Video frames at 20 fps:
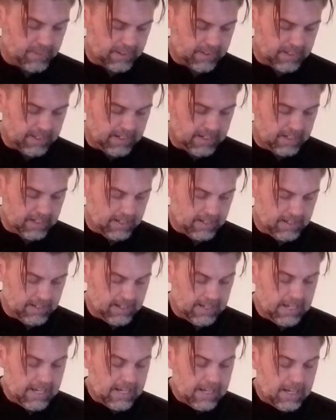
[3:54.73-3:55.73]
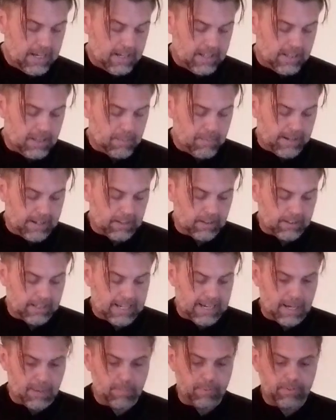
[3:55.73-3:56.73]
the metal
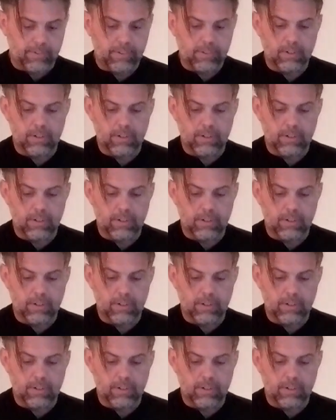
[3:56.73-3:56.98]
caps